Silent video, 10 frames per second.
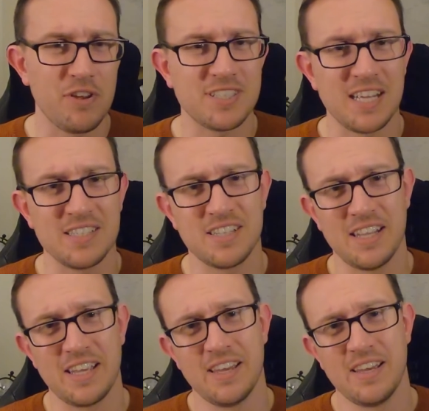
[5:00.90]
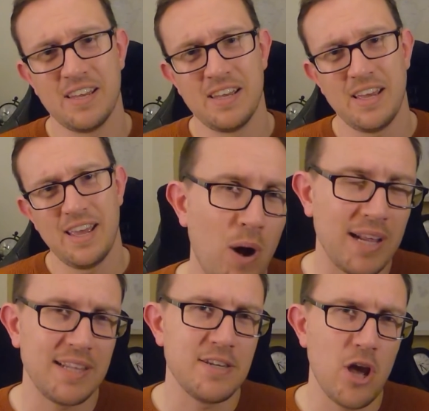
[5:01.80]
obvious actually. It's
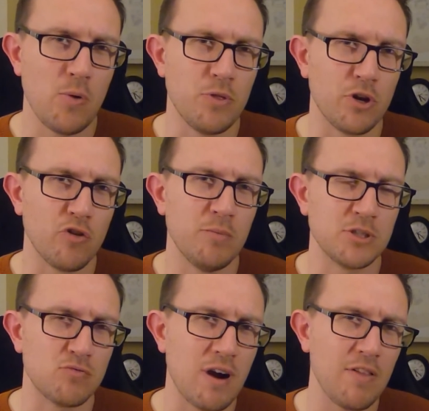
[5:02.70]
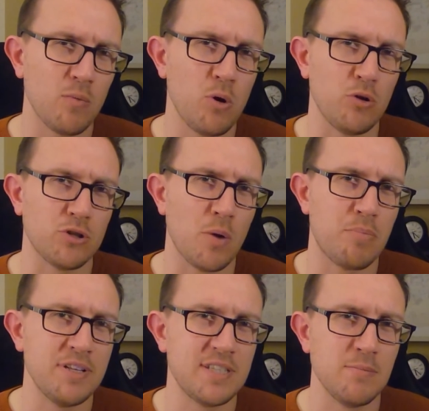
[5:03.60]
widely known that governments around the world are
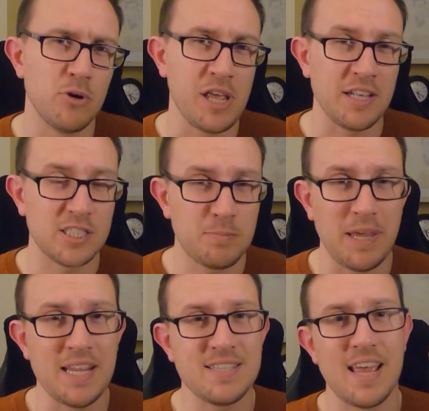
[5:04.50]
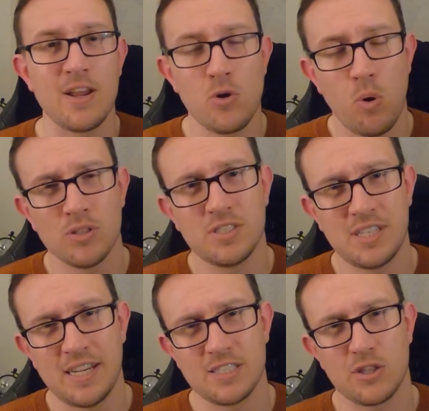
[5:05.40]
printing money at speeds and
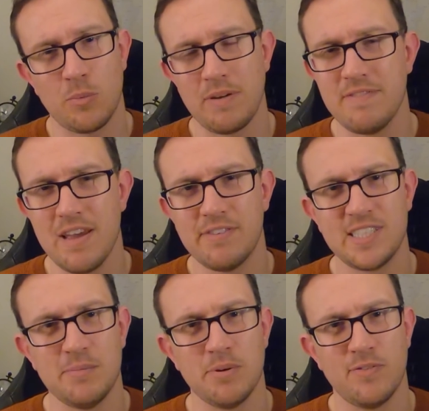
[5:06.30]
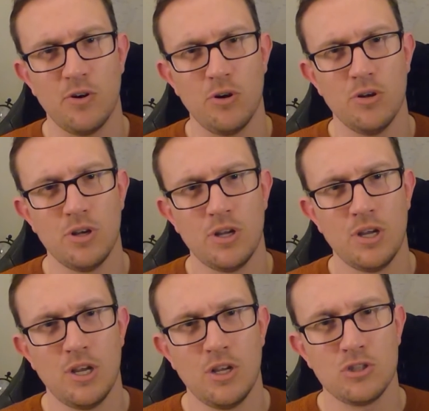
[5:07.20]
quantities that we've never seen before.
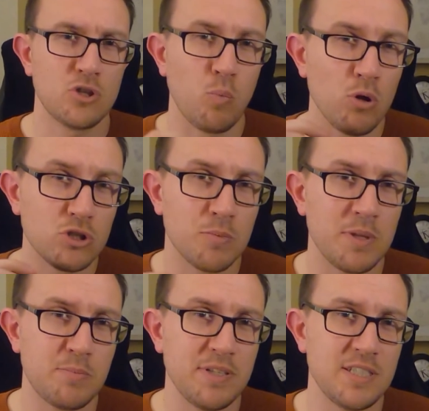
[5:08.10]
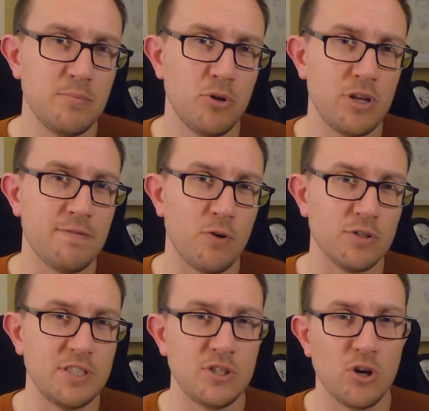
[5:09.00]
So once some of this printed money
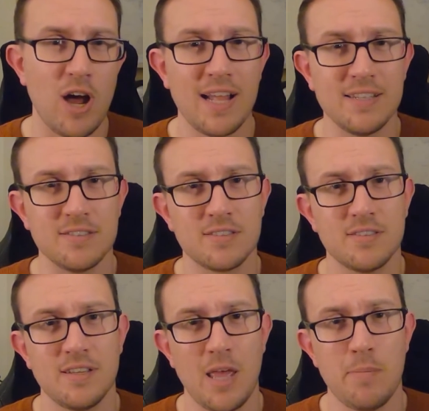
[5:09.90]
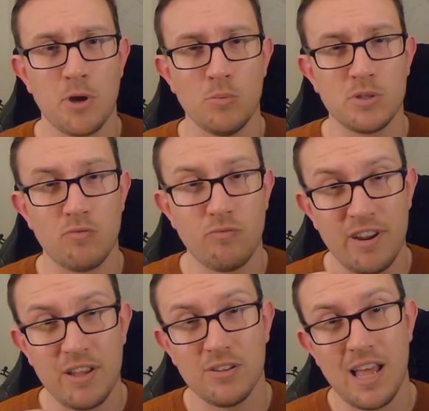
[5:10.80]
falls into your hands, it becomes a
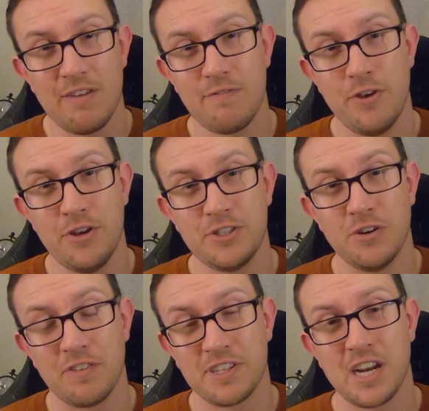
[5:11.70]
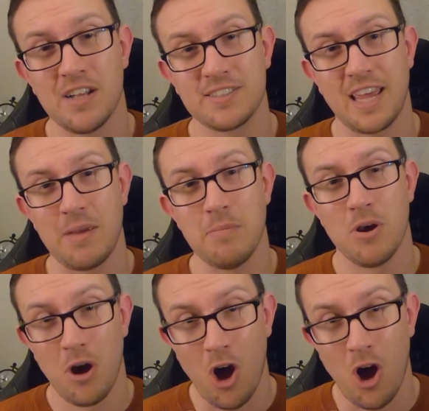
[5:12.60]
real-life version of the child's game,